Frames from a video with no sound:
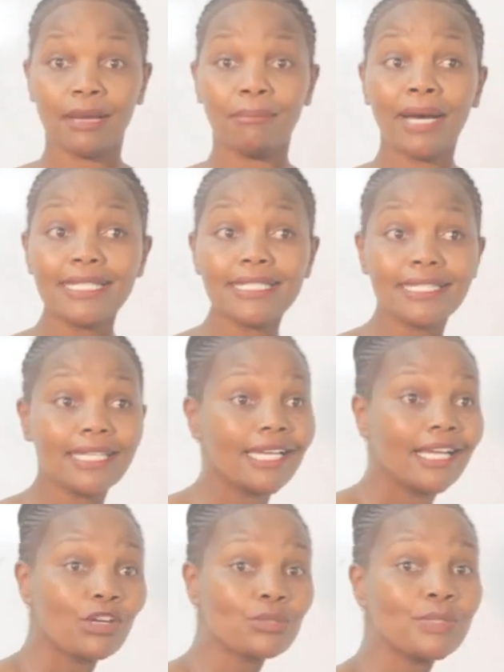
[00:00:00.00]
But
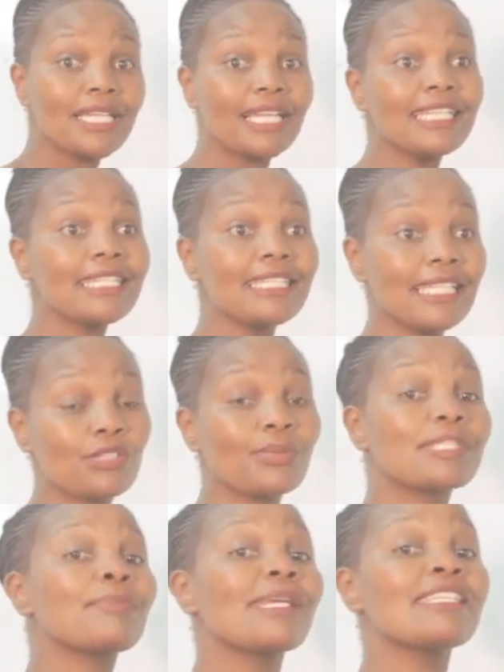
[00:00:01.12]
hospitality,
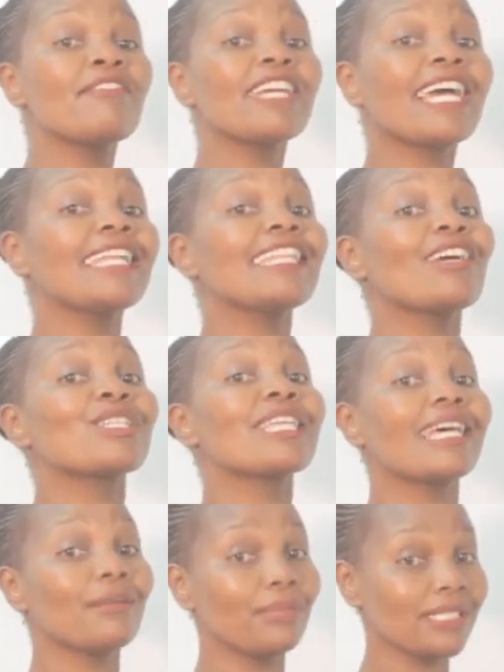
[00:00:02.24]
specifically the
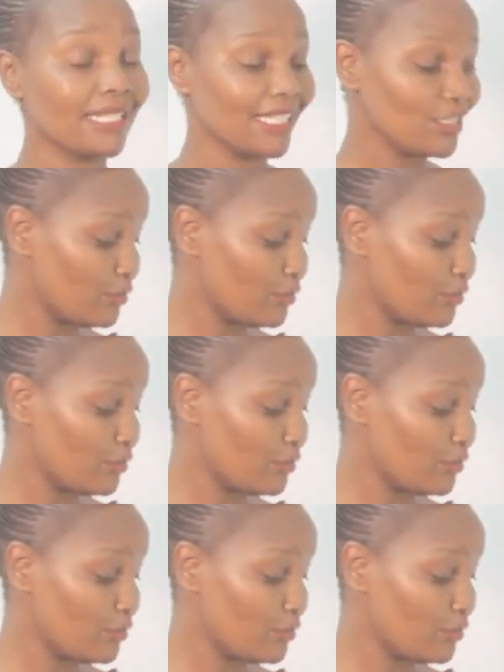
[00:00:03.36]
hotel business,